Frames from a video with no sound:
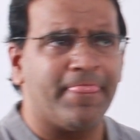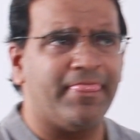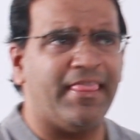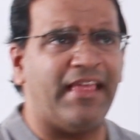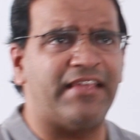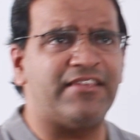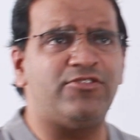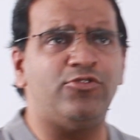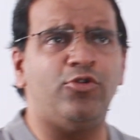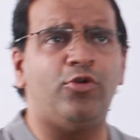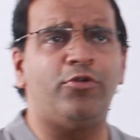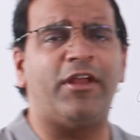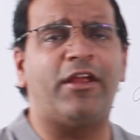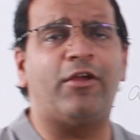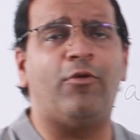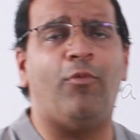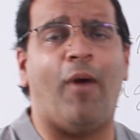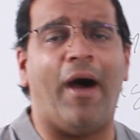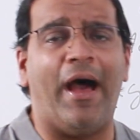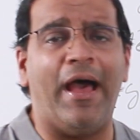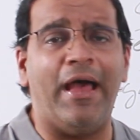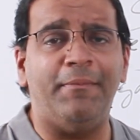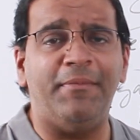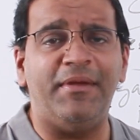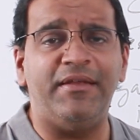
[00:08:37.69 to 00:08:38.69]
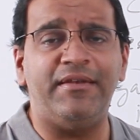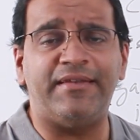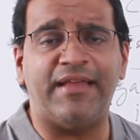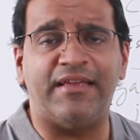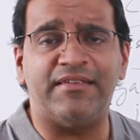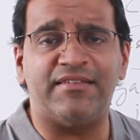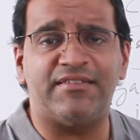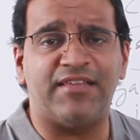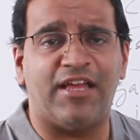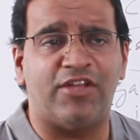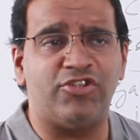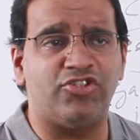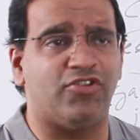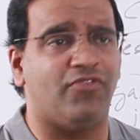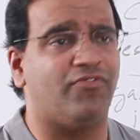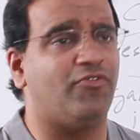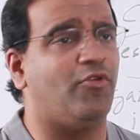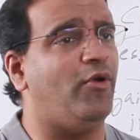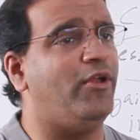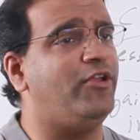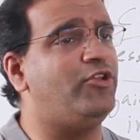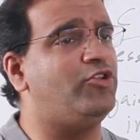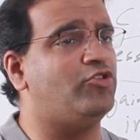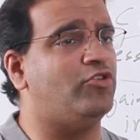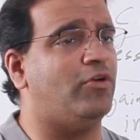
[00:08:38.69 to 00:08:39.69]
there's no requirement as such
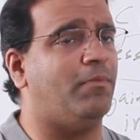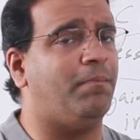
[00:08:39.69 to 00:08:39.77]
of going